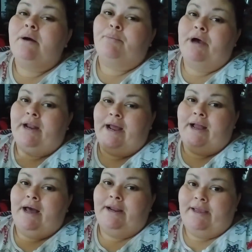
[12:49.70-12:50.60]
but I
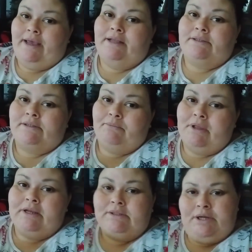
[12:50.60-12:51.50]
gotta get some
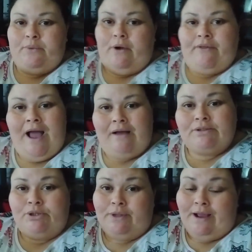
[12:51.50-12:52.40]
things done around the
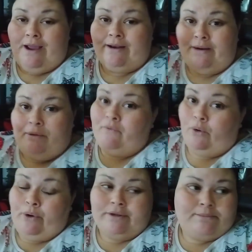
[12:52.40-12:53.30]
house too, like I did
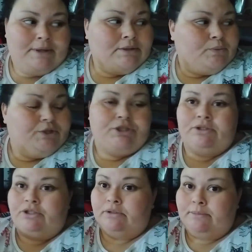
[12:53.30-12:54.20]
before Christmas, which
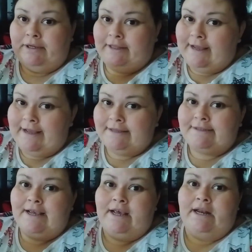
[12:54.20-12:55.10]
is just my
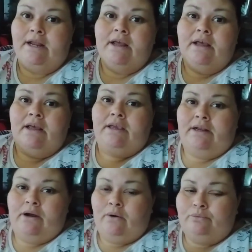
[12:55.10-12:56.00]
list and you
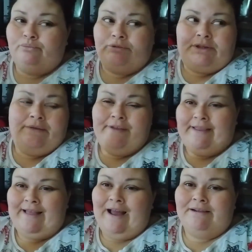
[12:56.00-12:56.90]
know stuff
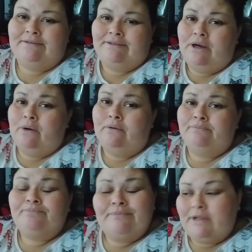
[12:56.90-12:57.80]
like that. So.
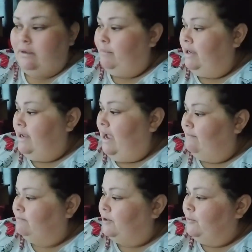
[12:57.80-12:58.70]
But yeah,
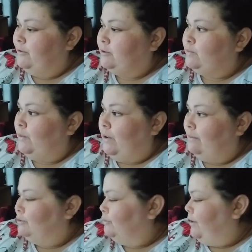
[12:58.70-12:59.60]
so this is what we're
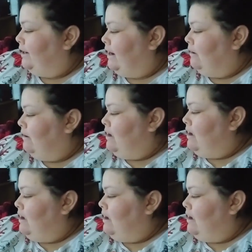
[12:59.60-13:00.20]
up to right now.